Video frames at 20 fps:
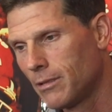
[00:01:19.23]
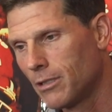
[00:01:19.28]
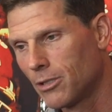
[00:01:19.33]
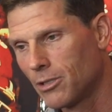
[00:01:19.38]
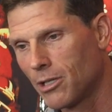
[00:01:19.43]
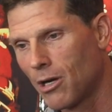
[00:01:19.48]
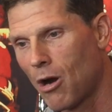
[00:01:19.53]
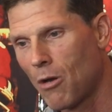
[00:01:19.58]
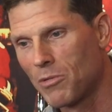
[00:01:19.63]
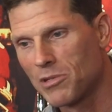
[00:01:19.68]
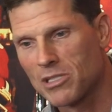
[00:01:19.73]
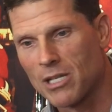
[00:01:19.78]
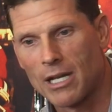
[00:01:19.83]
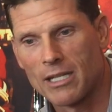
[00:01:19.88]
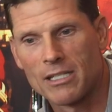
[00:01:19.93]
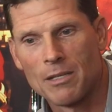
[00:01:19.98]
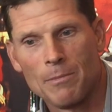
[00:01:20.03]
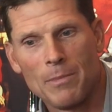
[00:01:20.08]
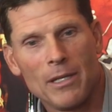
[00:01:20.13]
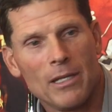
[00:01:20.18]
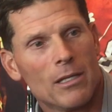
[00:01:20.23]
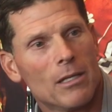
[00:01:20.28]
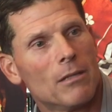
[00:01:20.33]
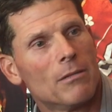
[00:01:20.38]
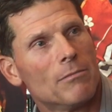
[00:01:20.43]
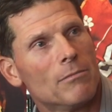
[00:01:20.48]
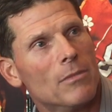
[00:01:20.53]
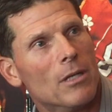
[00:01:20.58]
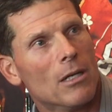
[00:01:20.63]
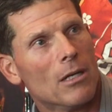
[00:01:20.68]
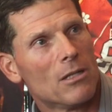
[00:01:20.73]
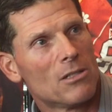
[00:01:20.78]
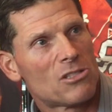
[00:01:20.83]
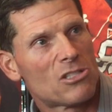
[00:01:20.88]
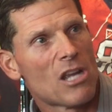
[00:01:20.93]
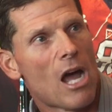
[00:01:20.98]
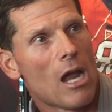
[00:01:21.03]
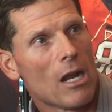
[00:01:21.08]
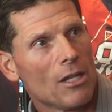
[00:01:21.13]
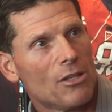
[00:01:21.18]
you always like to be a
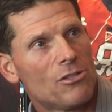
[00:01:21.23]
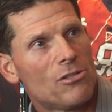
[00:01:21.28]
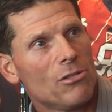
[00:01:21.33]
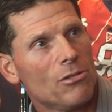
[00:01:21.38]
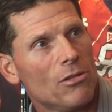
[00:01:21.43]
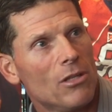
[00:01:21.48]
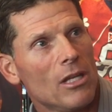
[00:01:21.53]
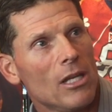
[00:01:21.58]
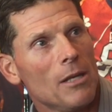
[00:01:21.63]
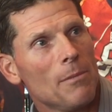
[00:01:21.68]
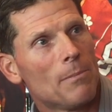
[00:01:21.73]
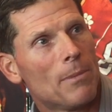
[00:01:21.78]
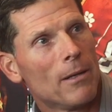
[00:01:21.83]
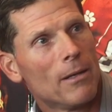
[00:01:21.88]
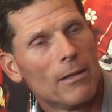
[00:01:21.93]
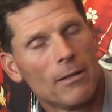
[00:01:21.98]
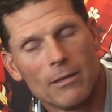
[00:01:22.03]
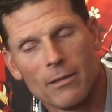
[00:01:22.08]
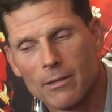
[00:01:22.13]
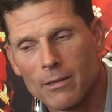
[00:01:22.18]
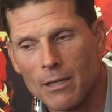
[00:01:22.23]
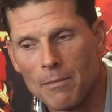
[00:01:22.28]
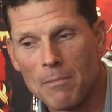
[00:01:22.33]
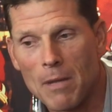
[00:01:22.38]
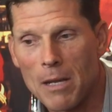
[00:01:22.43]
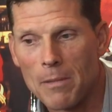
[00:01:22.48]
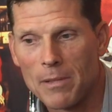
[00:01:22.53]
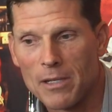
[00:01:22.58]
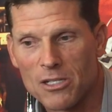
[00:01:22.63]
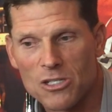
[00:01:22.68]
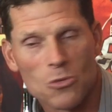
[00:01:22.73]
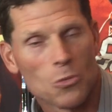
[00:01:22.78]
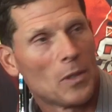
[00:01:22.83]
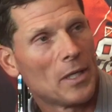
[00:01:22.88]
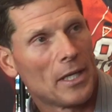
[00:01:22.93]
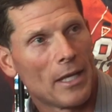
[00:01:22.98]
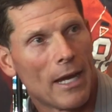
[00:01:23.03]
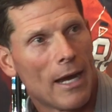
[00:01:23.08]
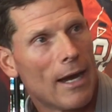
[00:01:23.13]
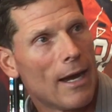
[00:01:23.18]
solid two deep, maybe a
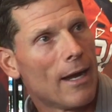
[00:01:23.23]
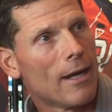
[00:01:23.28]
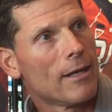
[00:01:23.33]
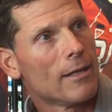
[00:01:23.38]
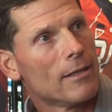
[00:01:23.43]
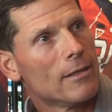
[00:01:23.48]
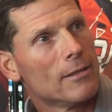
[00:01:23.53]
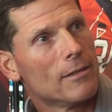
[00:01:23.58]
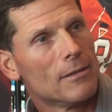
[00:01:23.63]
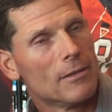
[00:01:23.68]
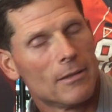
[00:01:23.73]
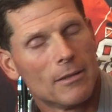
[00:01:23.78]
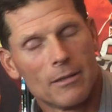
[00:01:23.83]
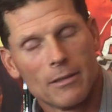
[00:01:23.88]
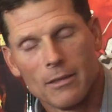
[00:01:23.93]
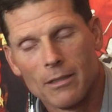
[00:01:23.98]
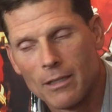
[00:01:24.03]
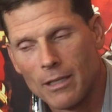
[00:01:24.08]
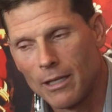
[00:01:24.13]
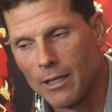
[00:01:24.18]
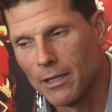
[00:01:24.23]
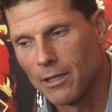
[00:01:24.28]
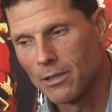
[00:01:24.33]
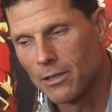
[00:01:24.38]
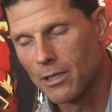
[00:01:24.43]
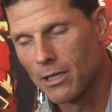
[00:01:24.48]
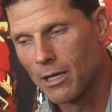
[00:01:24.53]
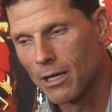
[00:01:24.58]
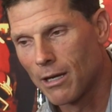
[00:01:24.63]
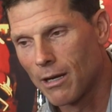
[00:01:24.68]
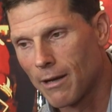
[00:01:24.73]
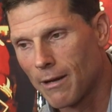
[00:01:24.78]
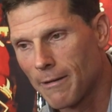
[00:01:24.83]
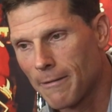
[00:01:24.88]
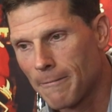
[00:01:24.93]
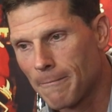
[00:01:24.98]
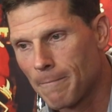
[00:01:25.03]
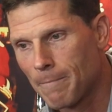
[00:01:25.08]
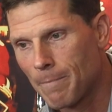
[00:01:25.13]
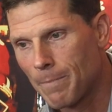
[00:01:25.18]
swing guy. And
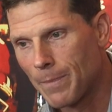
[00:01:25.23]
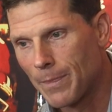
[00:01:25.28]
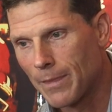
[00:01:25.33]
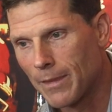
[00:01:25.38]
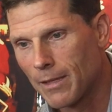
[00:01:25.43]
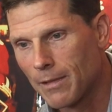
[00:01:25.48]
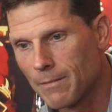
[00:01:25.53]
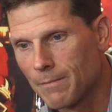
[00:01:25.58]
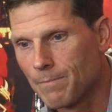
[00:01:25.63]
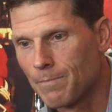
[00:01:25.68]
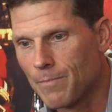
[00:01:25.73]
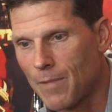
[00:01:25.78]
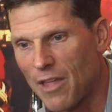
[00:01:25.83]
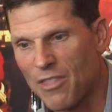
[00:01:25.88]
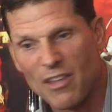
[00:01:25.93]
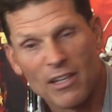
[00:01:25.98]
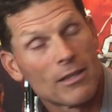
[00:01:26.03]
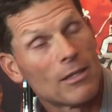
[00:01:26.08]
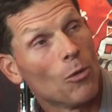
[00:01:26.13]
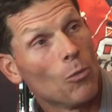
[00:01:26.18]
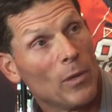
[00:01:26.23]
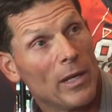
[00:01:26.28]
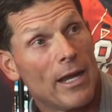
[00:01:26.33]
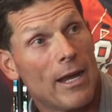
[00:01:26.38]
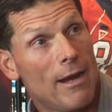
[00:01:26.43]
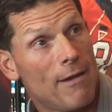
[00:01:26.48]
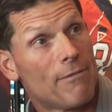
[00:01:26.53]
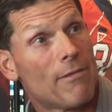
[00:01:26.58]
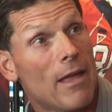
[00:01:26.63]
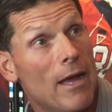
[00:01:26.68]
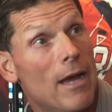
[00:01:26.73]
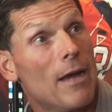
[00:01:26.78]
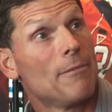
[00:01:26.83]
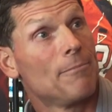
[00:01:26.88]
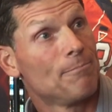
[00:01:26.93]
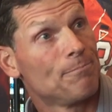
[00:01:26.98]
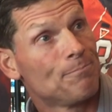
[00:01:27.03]
I think that we have that.